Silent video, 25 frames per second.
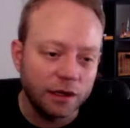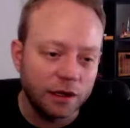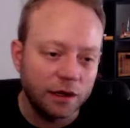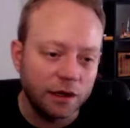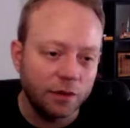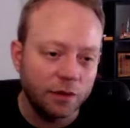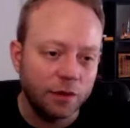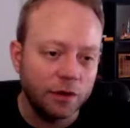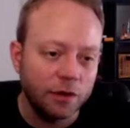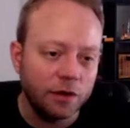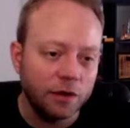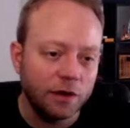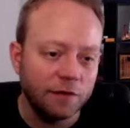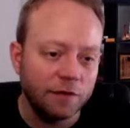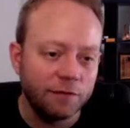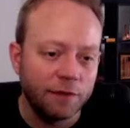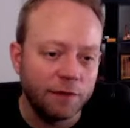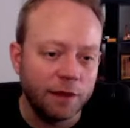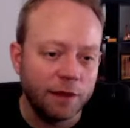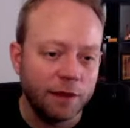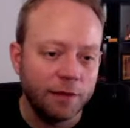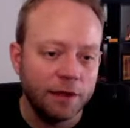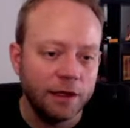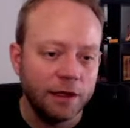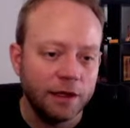I wonder if
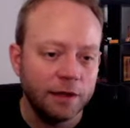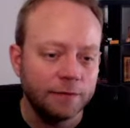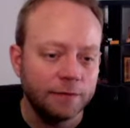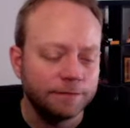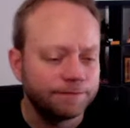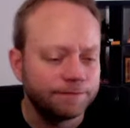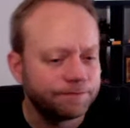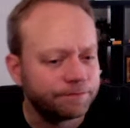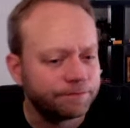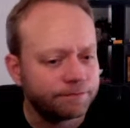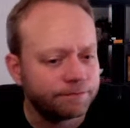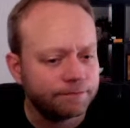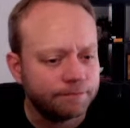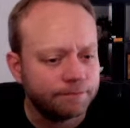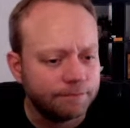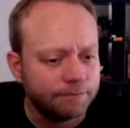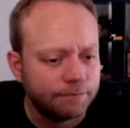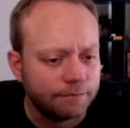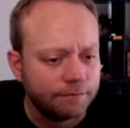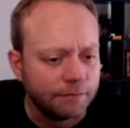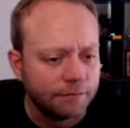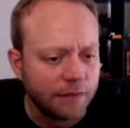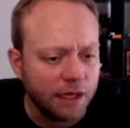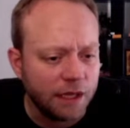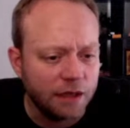maybe
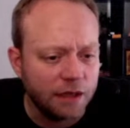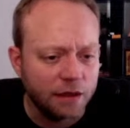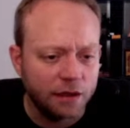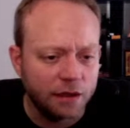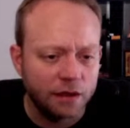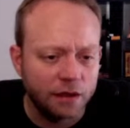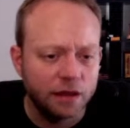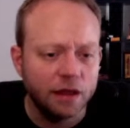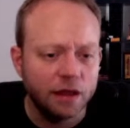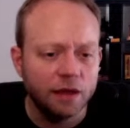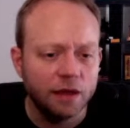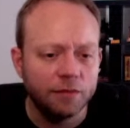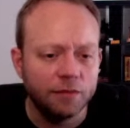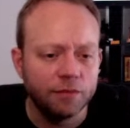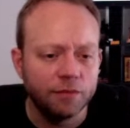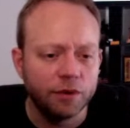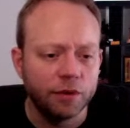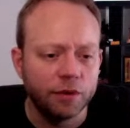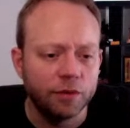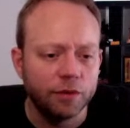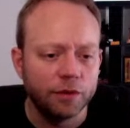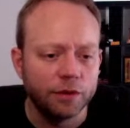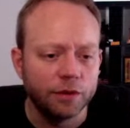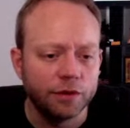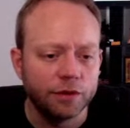the
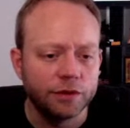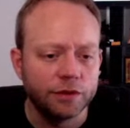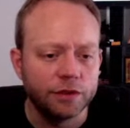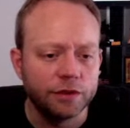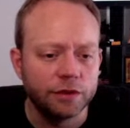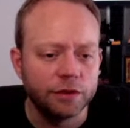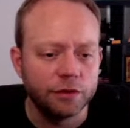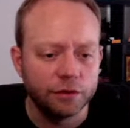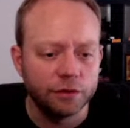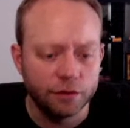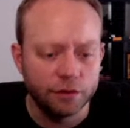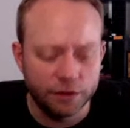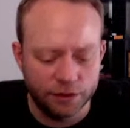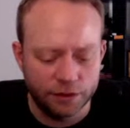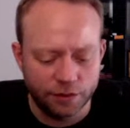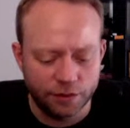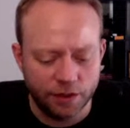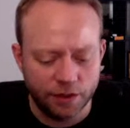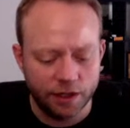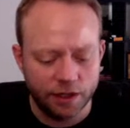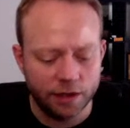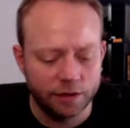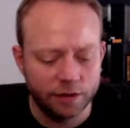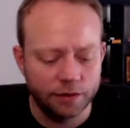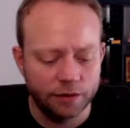input will do as
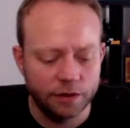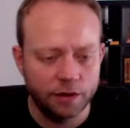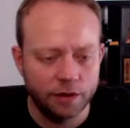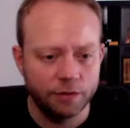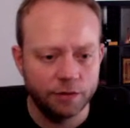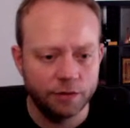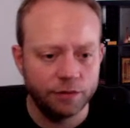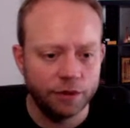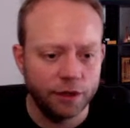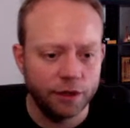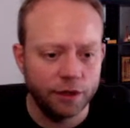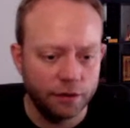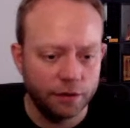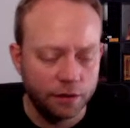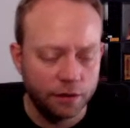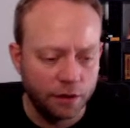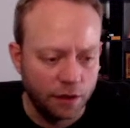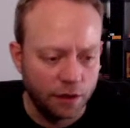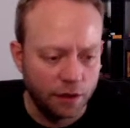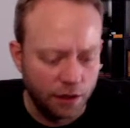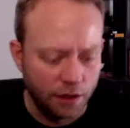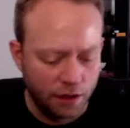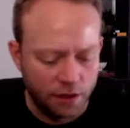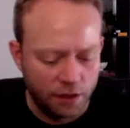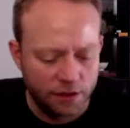well. Input.
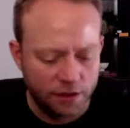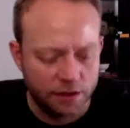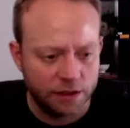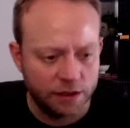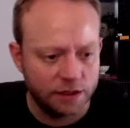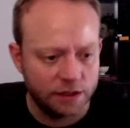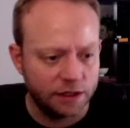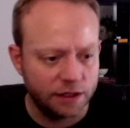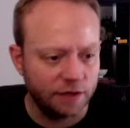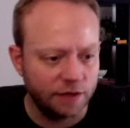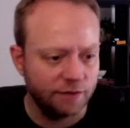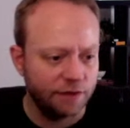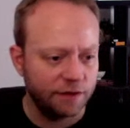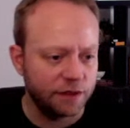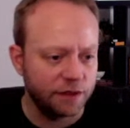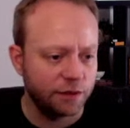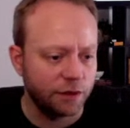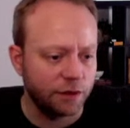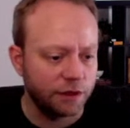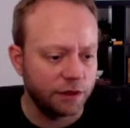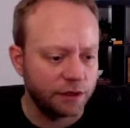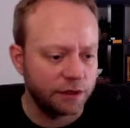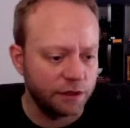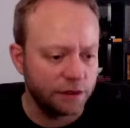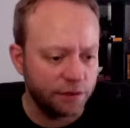So let's see if this
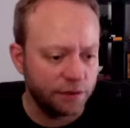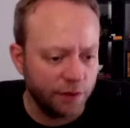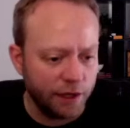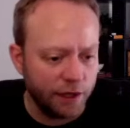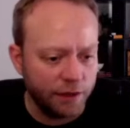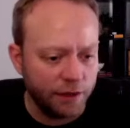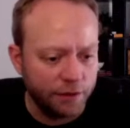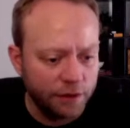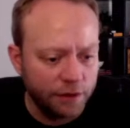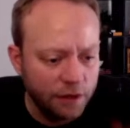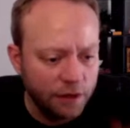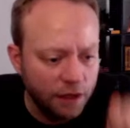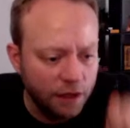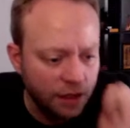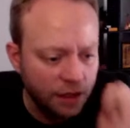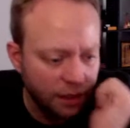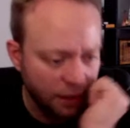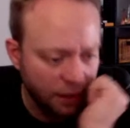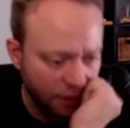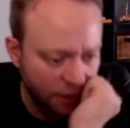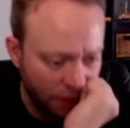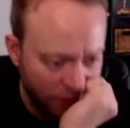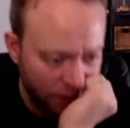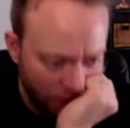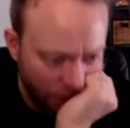works as well.
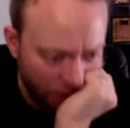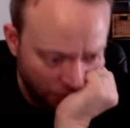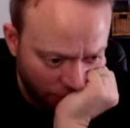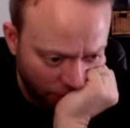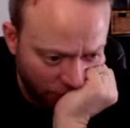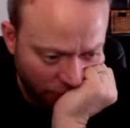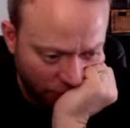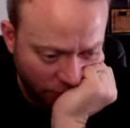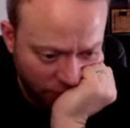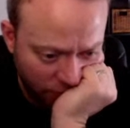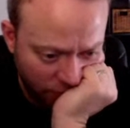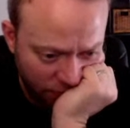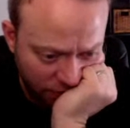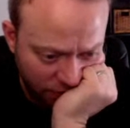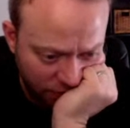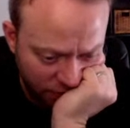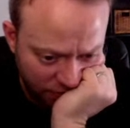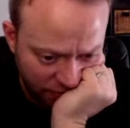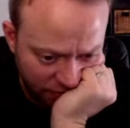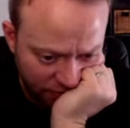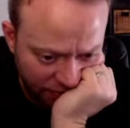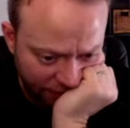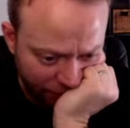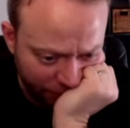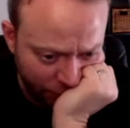
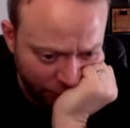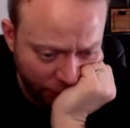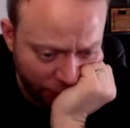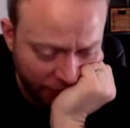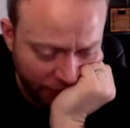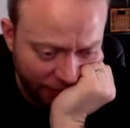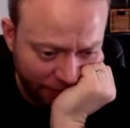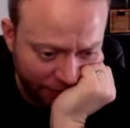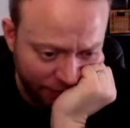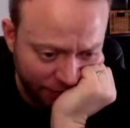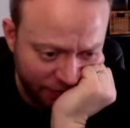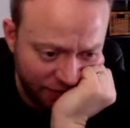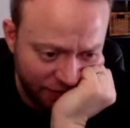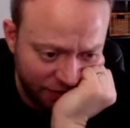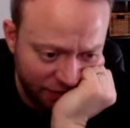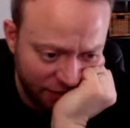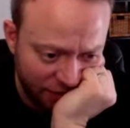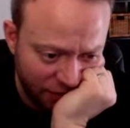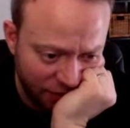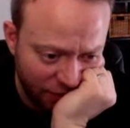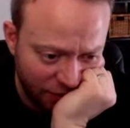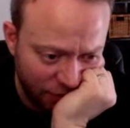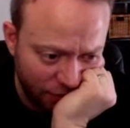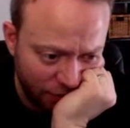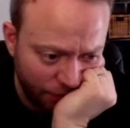267 more items.
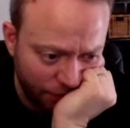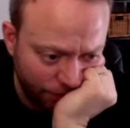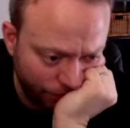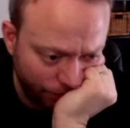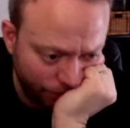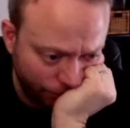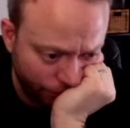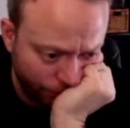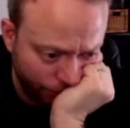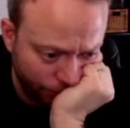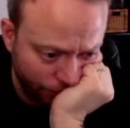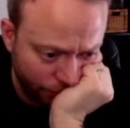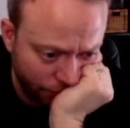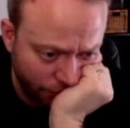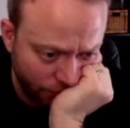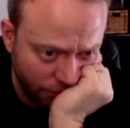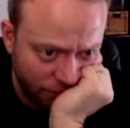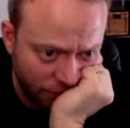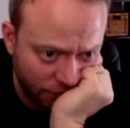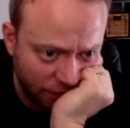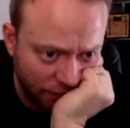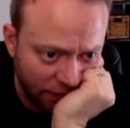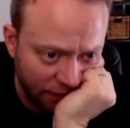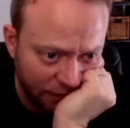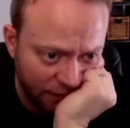So
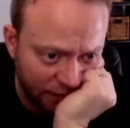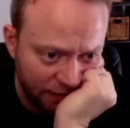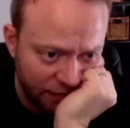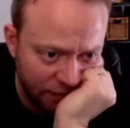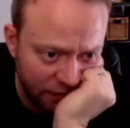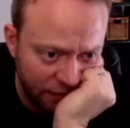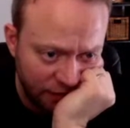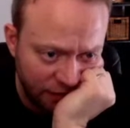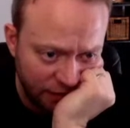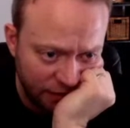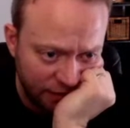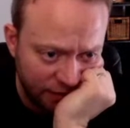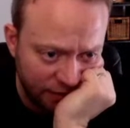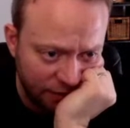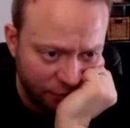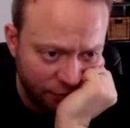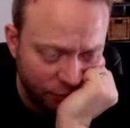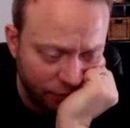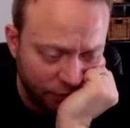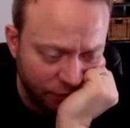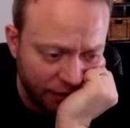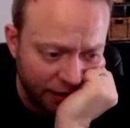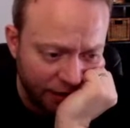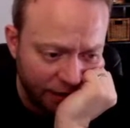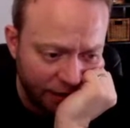let's just
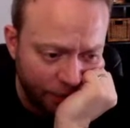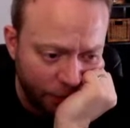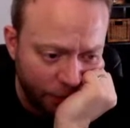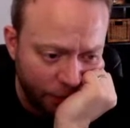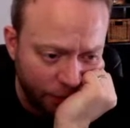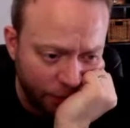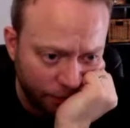grab